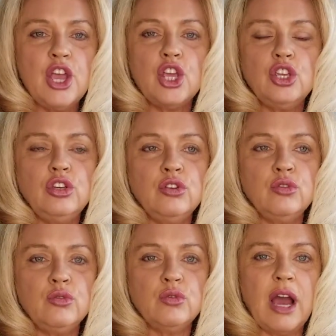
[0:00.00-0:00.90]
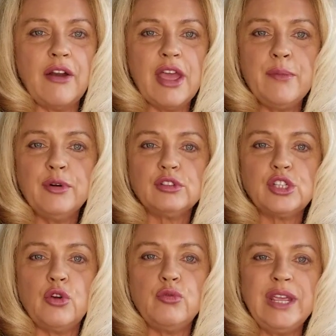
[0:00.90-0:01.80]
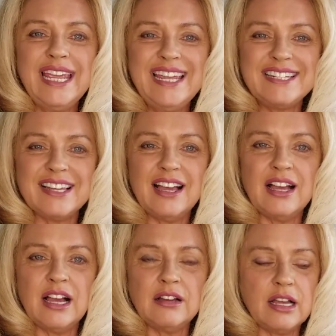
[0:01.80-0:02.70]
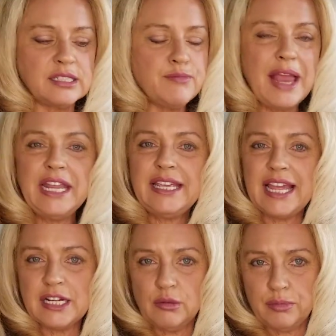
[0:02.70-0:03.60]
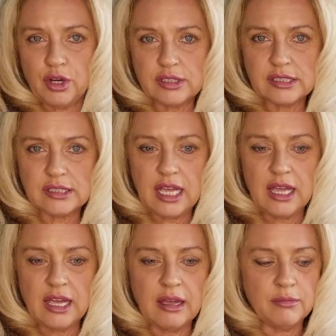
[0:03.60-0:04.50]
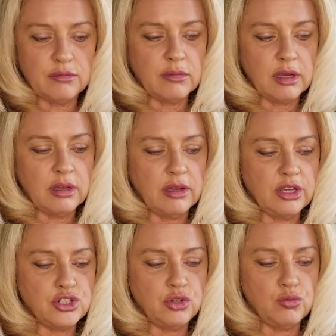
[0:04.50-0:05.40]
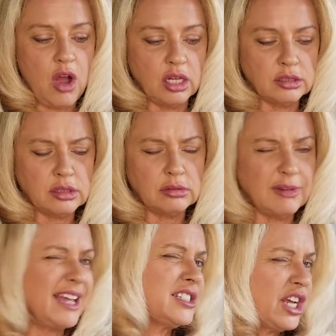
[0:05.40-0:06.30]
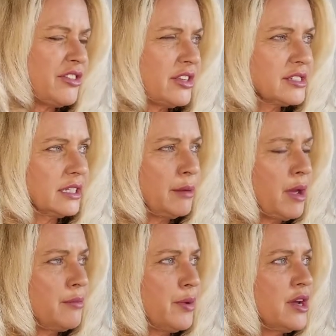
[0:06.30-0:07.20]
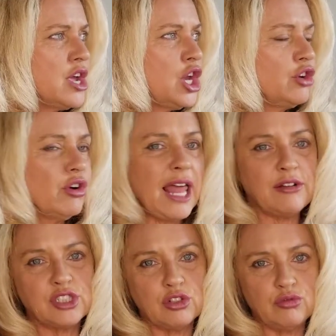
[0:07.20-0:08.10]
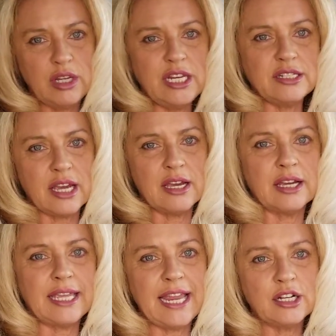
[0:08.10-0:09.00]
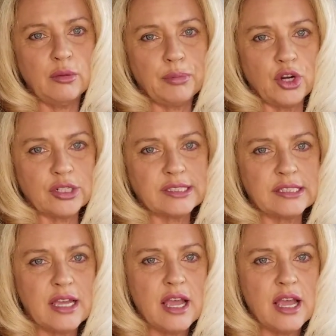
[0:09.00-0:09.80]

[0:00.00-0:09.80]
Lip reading: you are able to read as many Kindle books as you want. Well, actually, I think there's a limit, but you're allowed to read Kindle books